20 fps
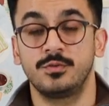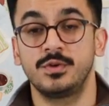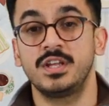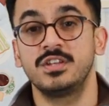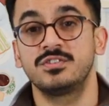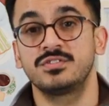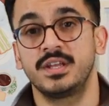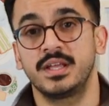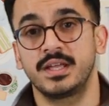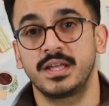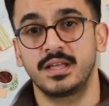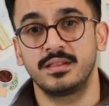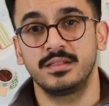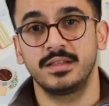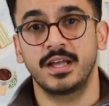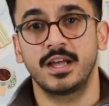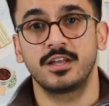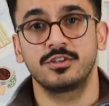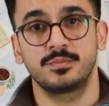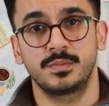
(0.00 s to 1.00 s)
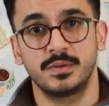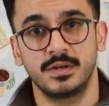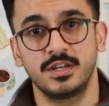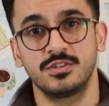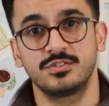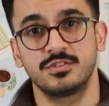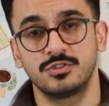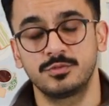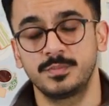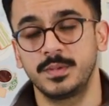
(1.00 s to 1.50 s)
reasoning and the
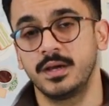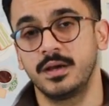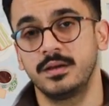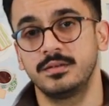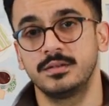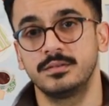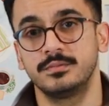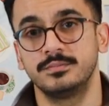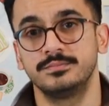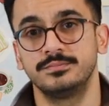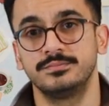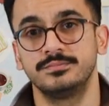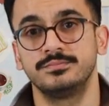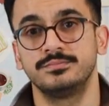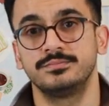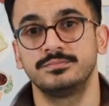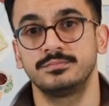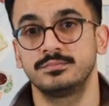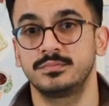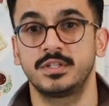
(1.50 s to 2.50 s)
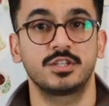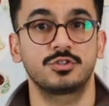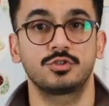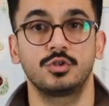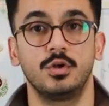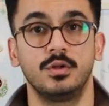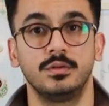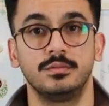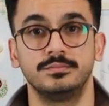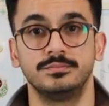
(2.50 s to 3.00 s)
aspirations behind it. That's
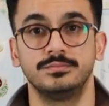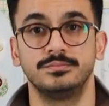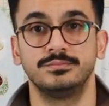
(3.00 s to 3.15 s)
all.